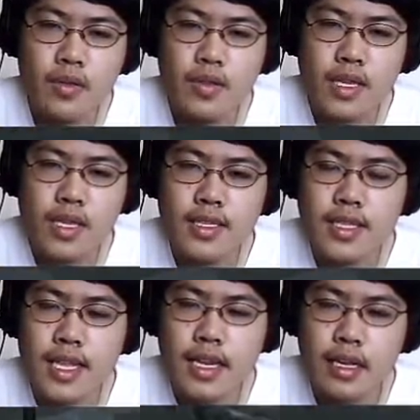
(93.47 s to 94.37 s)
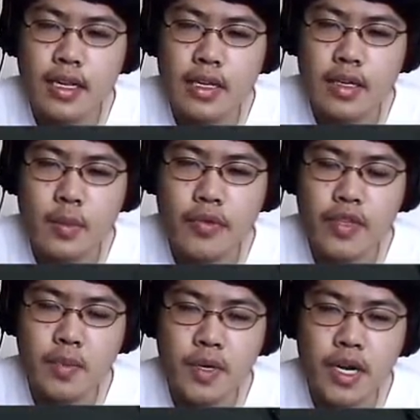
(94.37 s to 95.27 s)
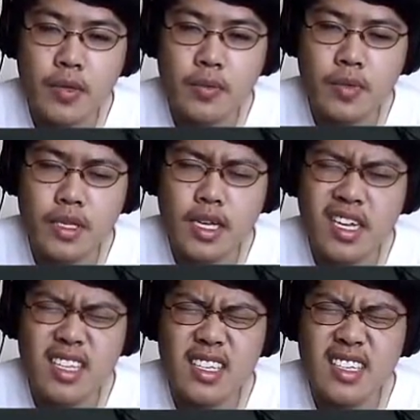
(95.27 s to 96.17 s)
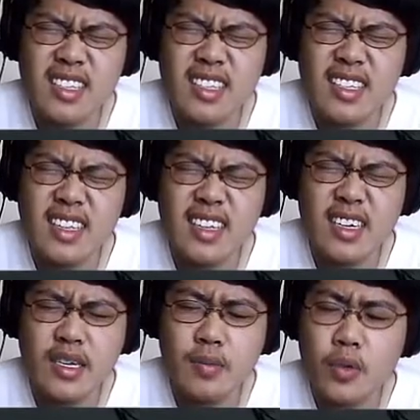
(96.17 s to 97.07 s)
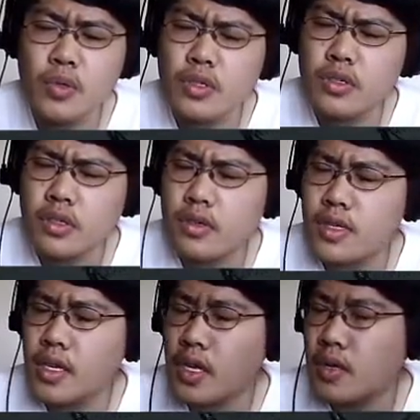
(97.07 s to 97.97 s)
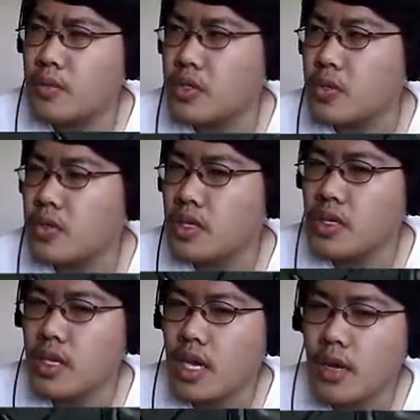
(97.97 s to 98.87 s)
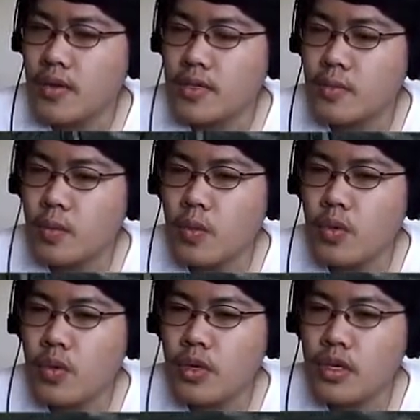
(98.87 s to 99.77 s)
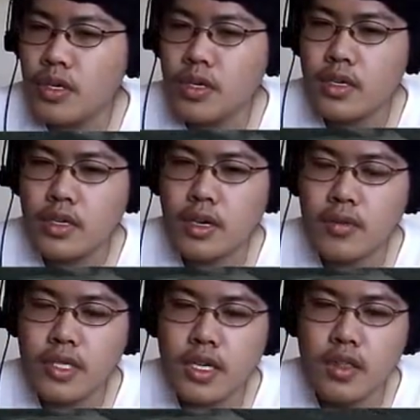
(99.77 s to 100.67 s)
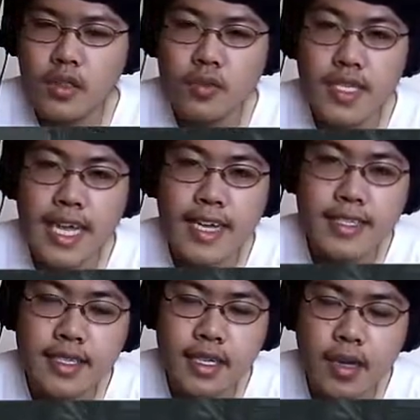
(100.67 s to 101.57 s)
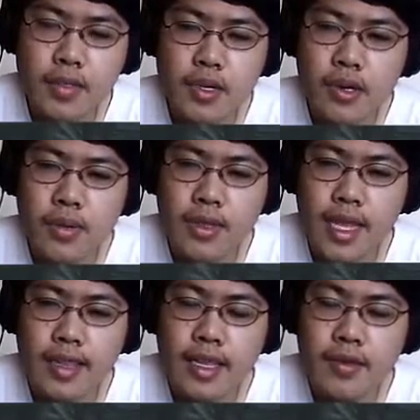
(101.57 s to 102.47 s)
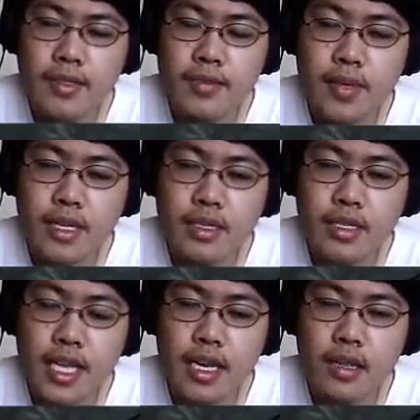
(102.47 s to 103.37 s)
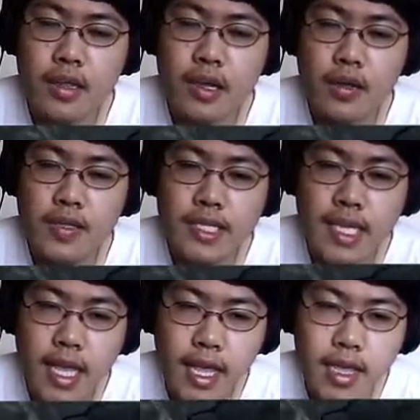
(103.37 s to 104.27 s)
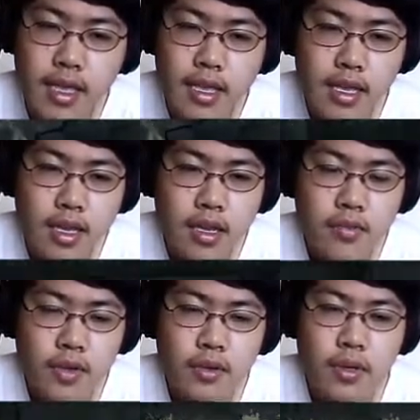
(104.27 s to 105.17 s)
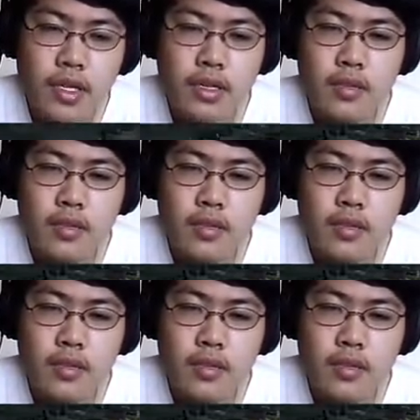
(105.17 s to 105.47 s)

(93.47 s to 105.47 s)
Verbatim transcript: thing is that, uh, in the previous part I was really unemotional. No, not unemotional. I was more, I wasn't enthusiastic, I'm sorry about that. That was because I had a long day of recording